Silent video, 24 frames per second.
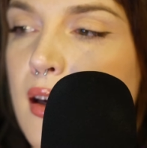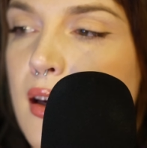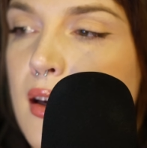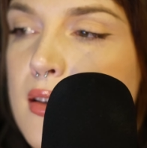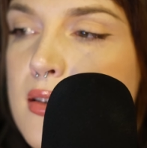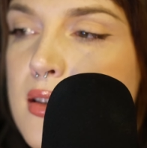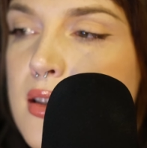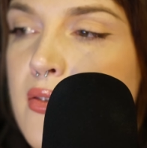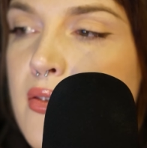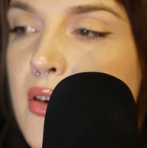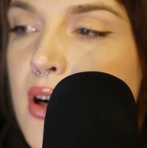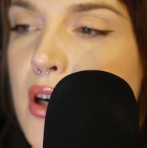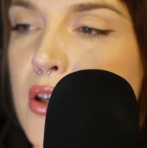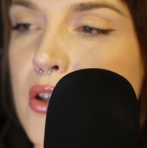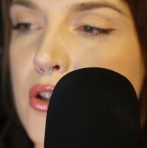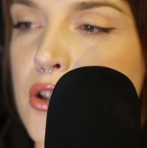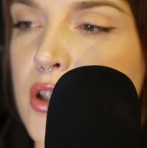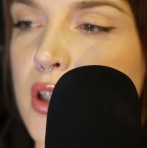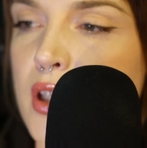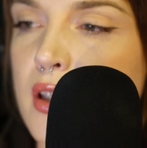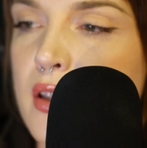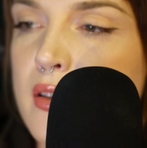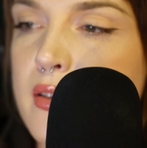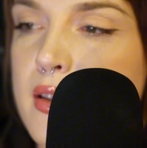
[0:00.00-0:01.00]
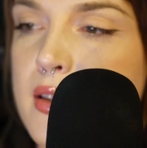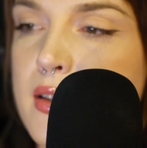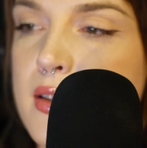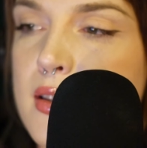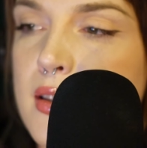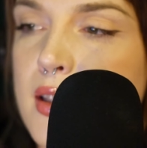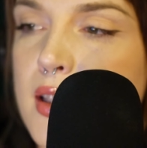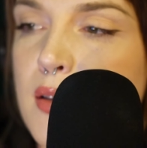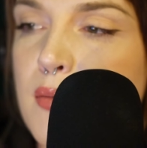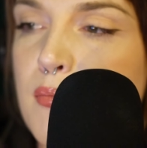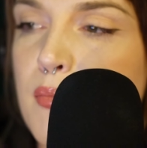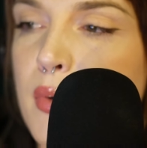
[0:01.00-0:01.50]
as if hushing to
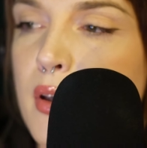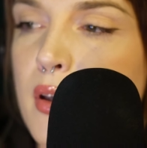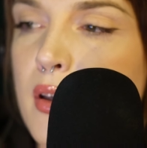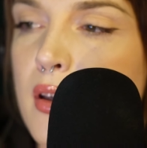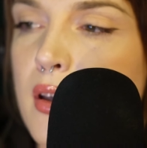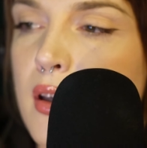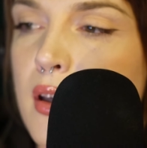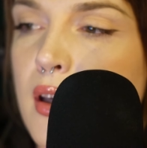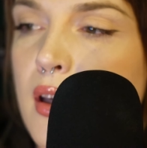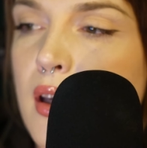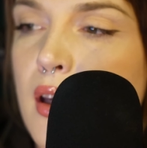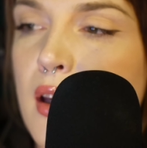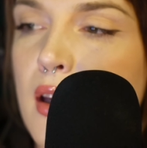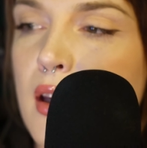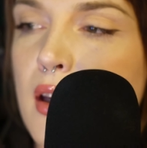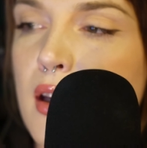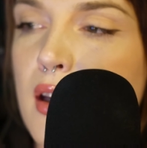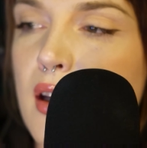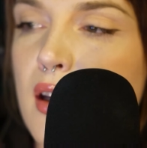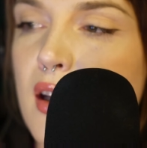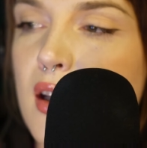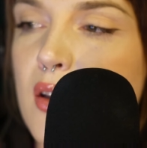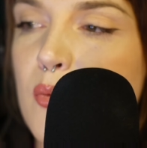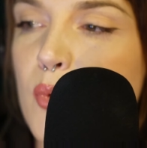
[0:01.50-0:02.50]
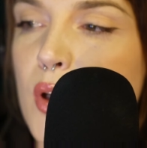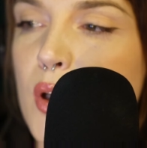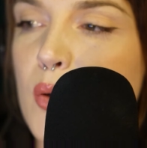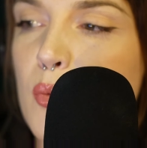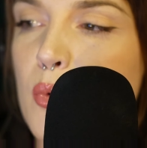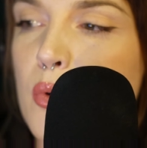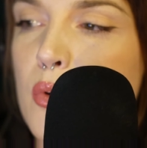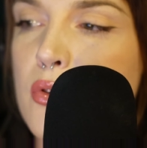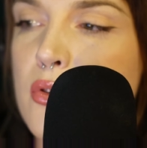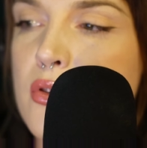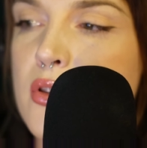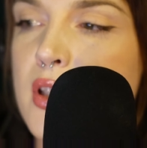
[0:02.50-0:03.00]
sleep, and when
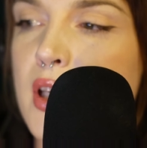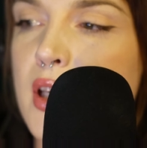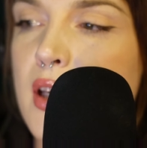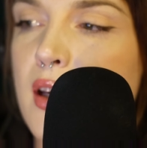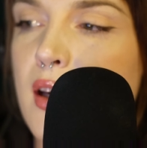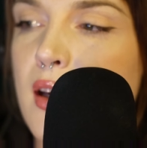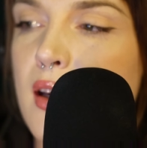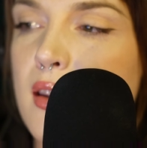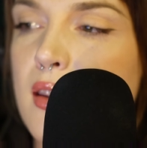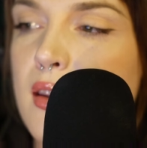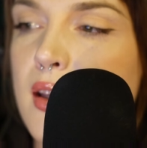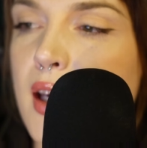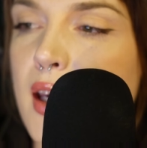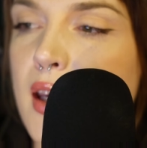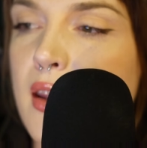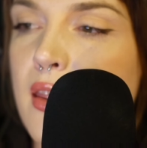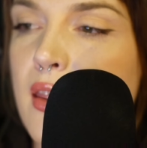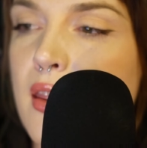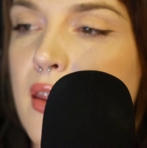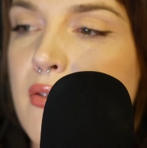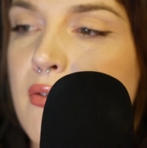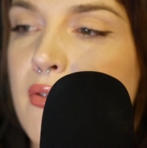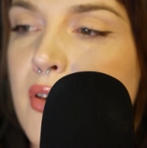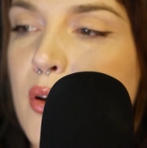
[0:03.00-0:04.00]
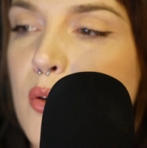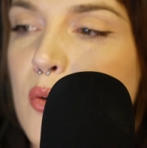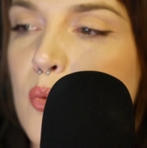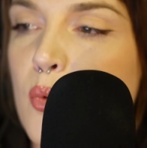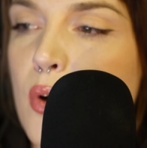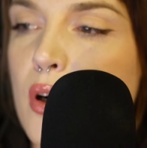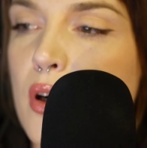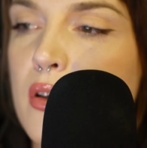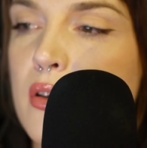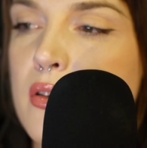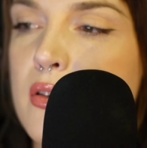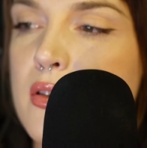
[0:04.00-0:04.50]
Wolsey at length found
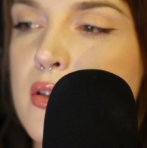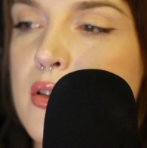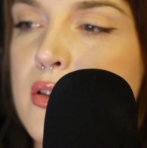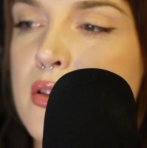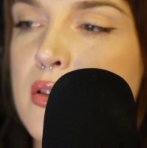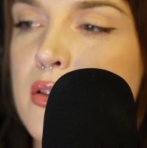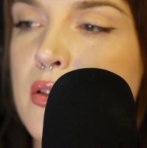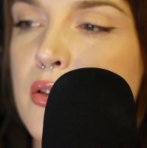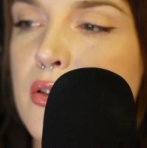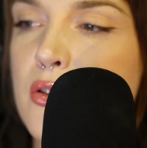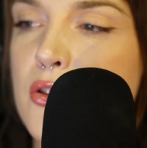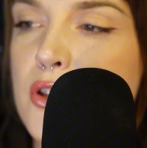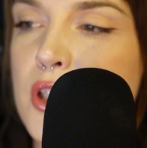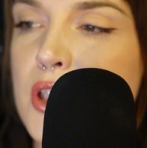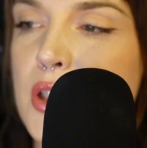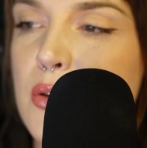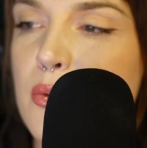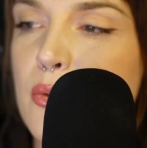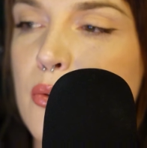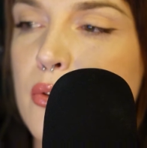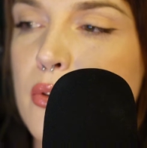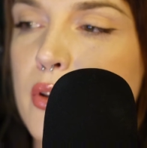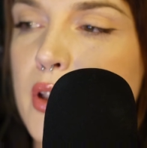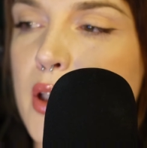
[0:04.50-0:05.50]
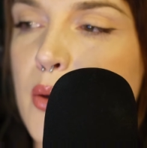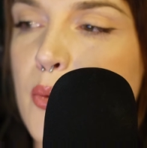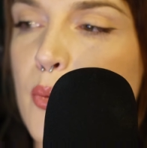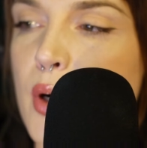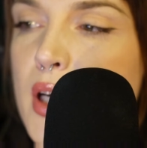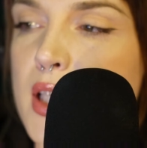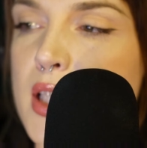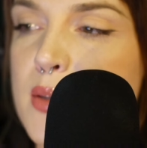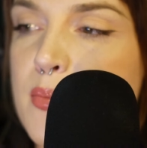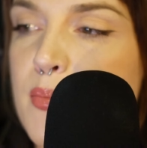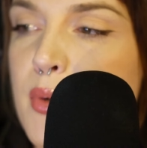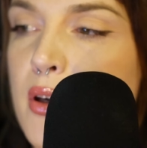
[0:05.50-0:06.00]
words, she only
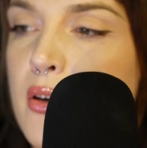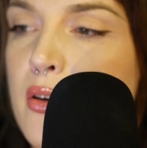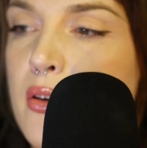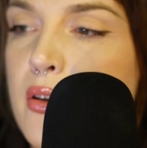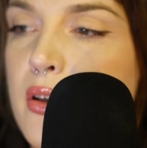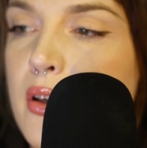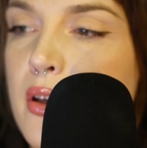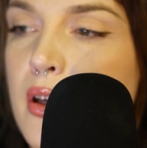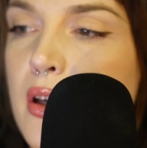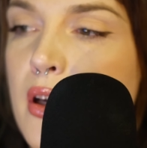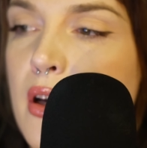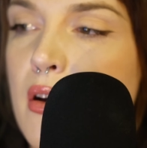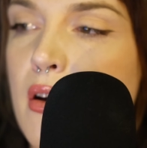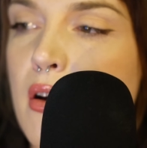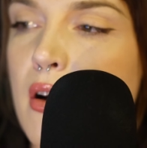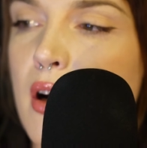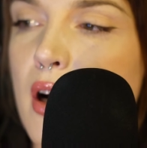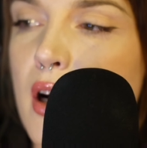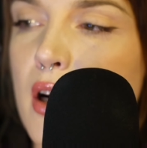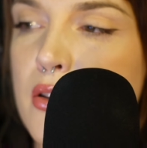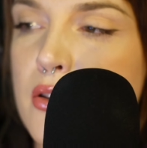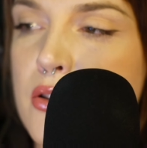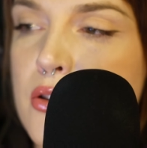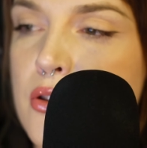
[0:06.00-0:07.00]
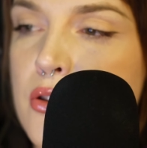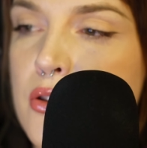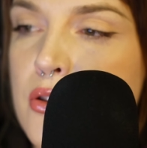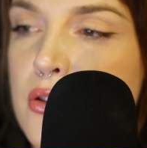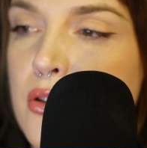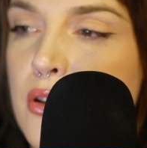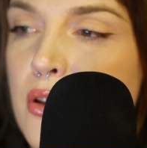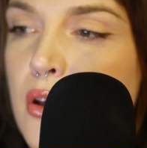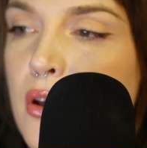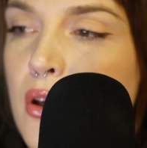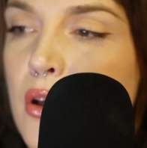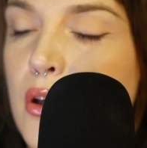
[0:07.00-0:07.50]
whispered, "Hush,
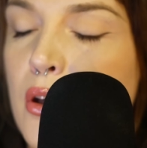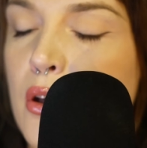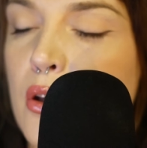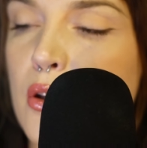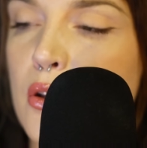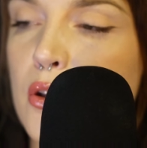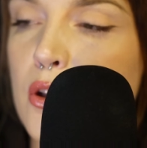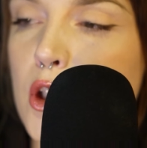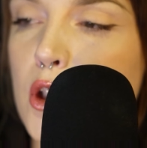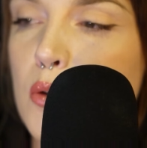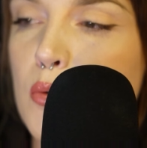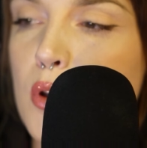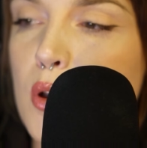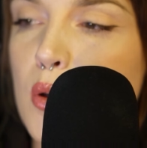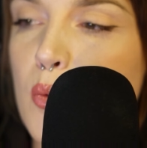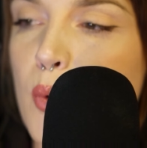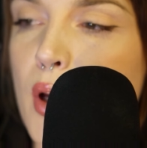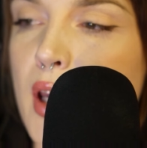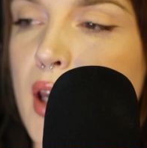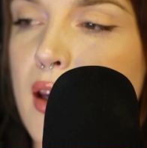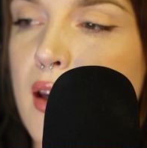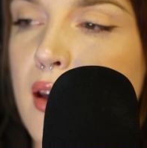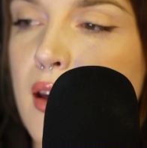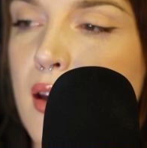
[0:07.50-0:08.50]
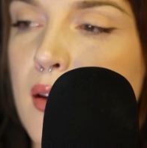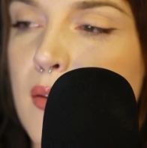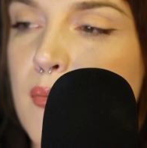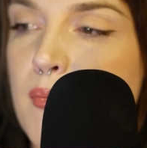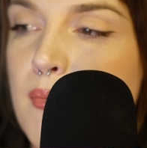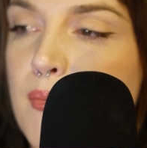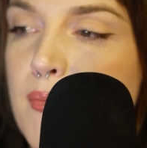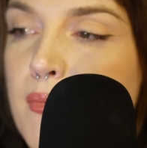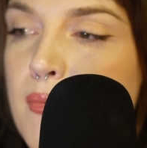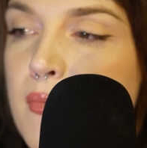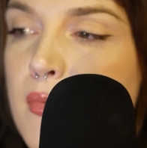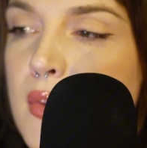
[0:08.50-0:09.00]
you will wake
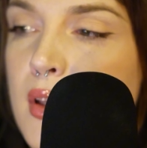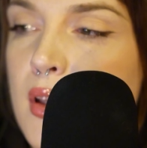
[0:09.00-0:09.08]
him."